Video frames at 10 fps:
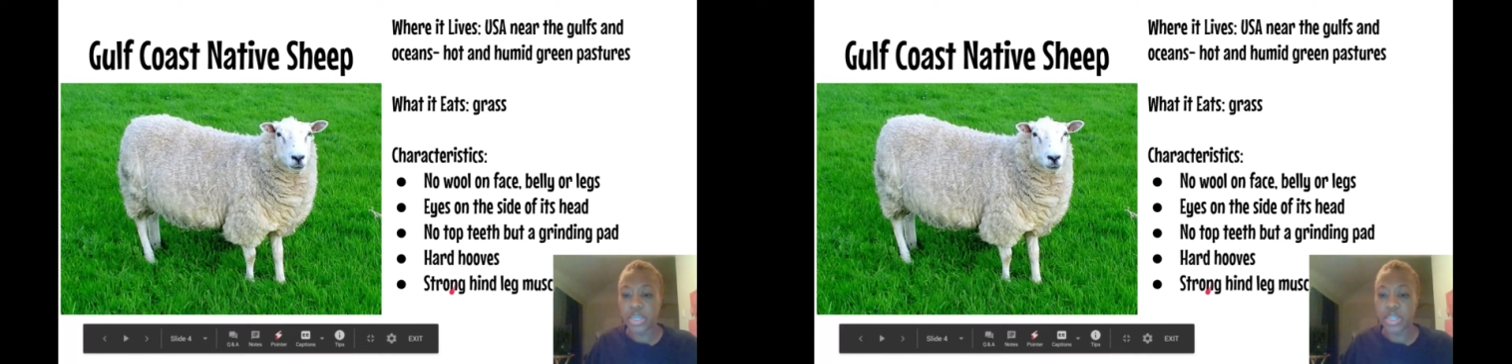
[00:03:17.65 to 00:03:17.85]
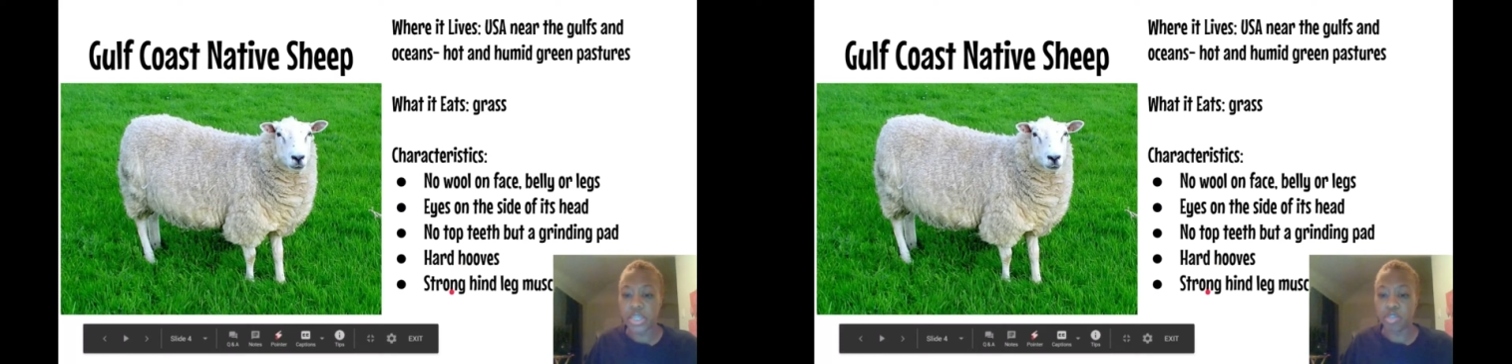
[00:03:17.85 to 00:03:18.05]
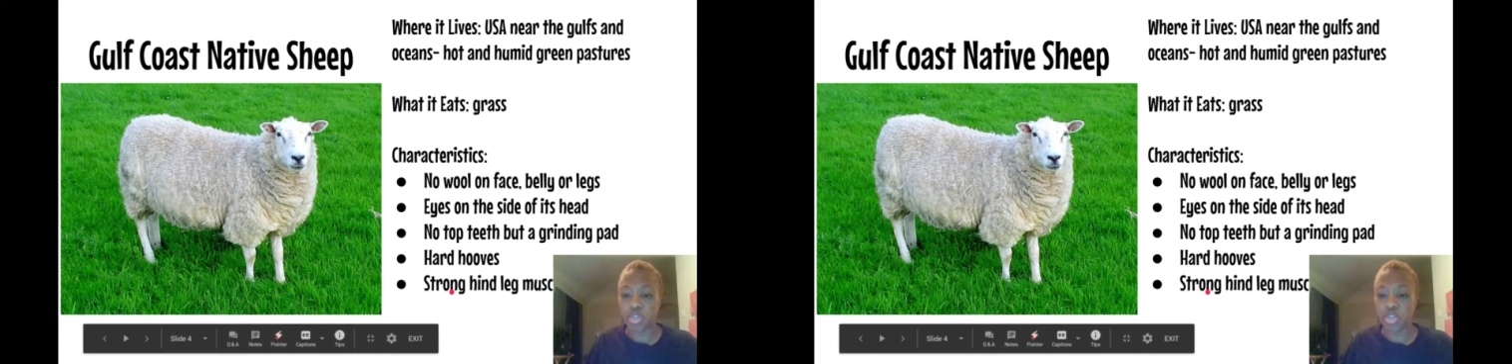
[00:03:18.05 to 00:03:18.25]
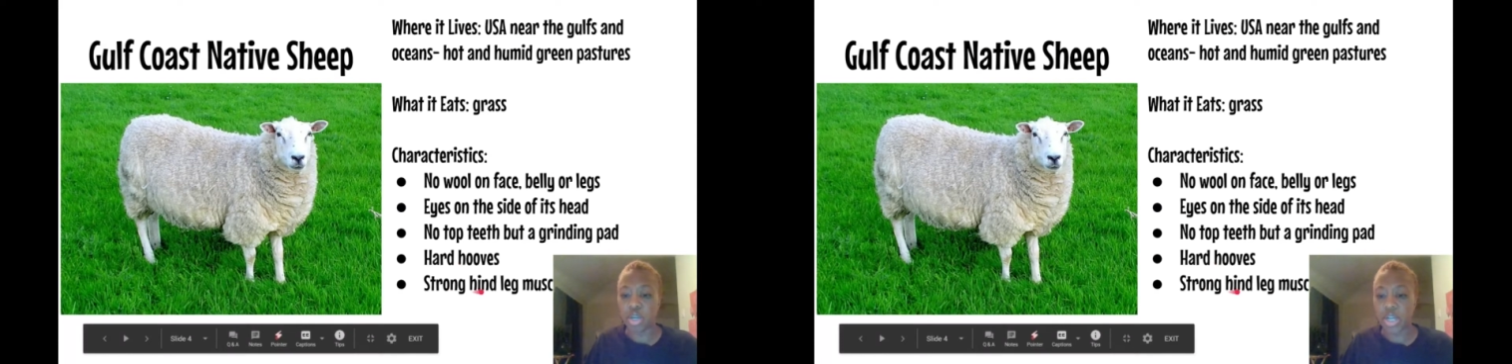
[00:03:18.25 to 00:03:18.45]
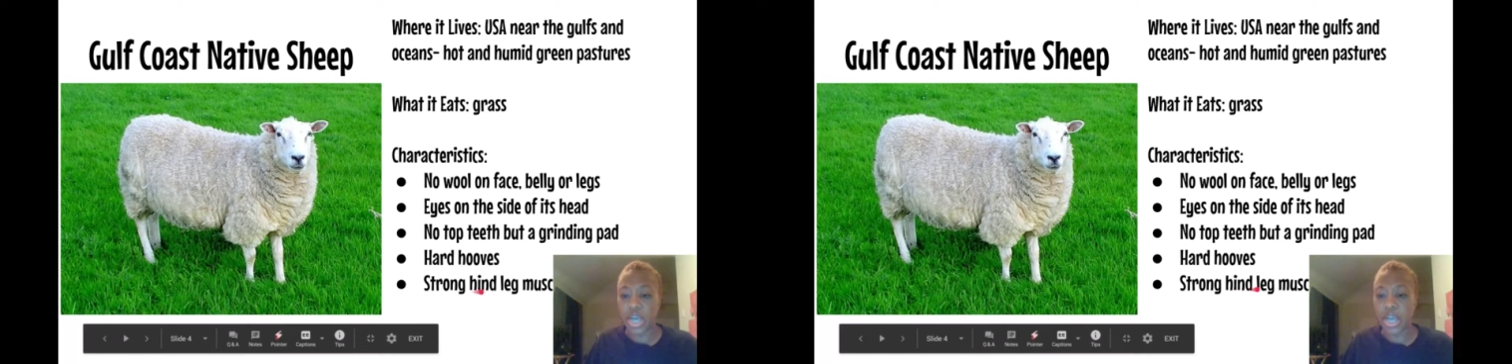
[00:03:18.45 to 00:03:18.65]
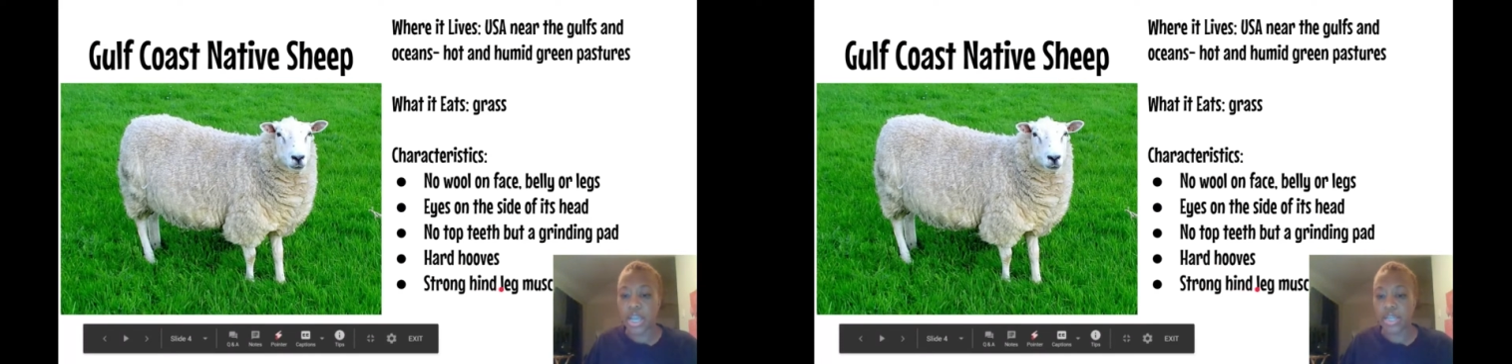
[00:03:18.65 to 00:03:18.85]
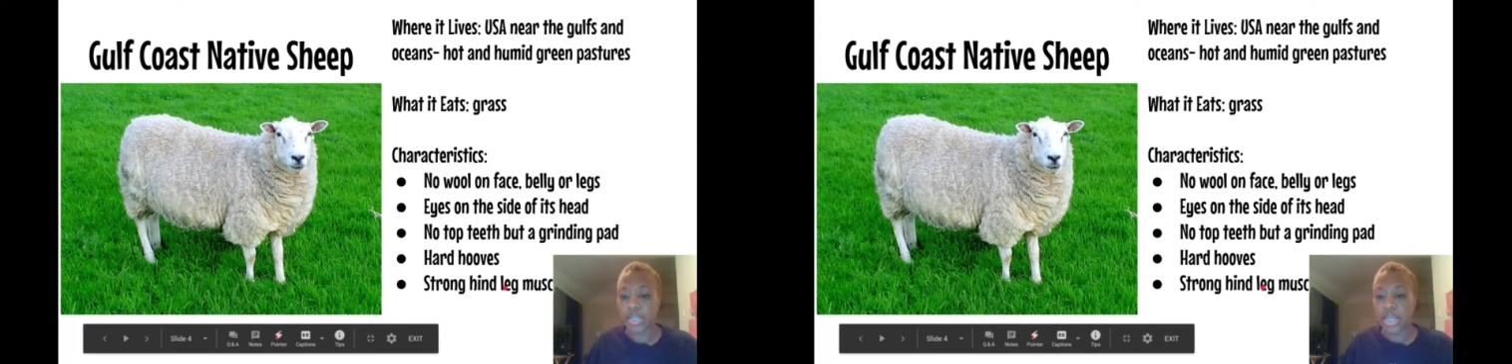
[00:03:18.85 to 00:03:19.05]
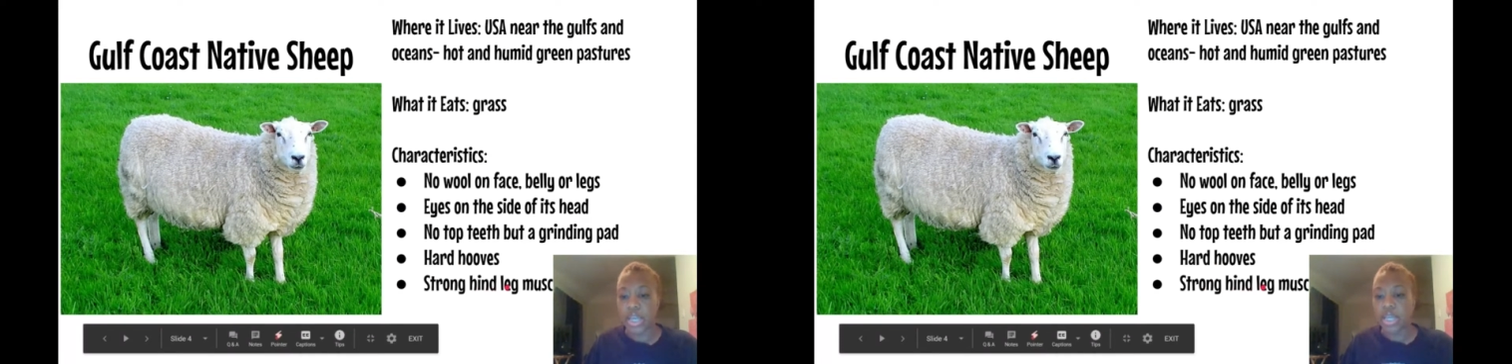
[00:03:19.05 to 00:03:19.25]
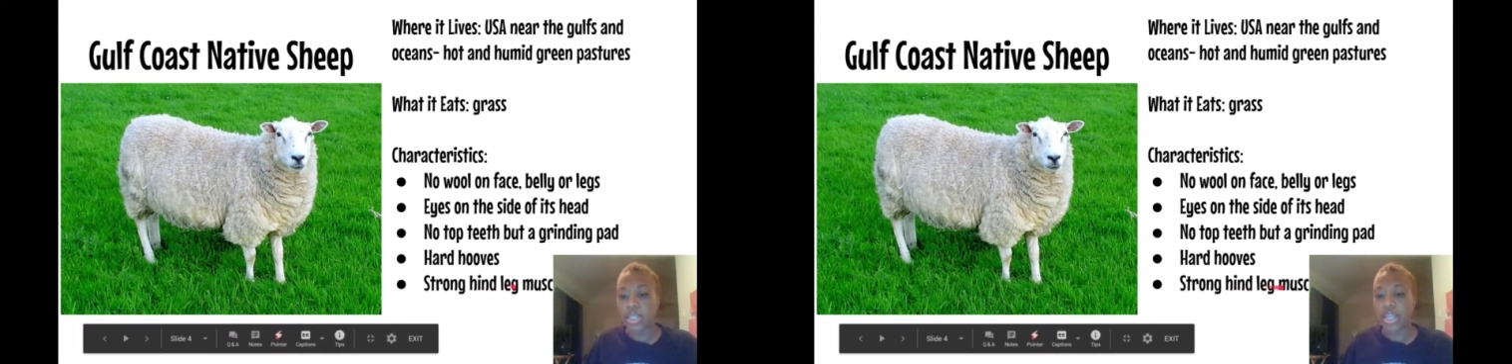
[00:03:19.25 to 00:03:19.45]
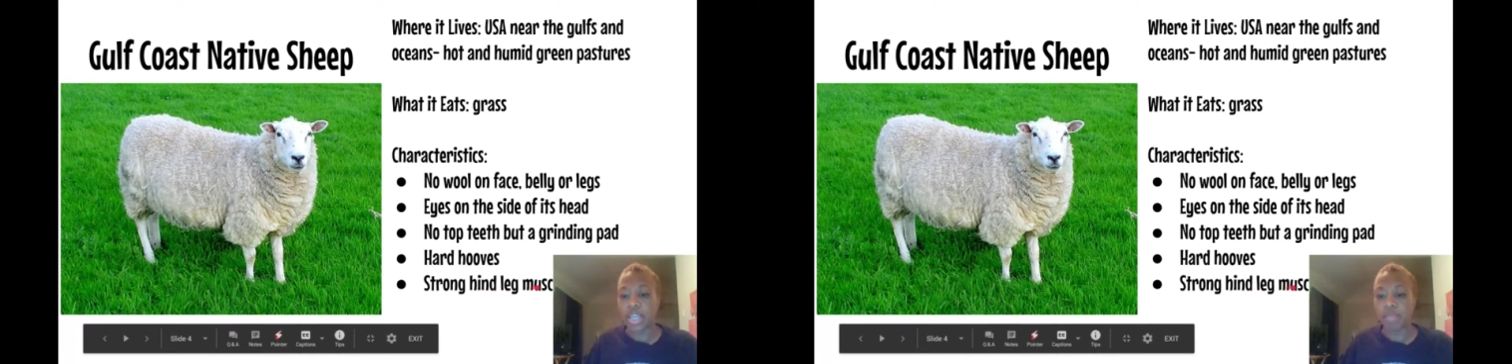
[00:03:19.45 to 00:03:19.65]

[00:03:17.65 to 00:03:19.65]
And then its strong hind leg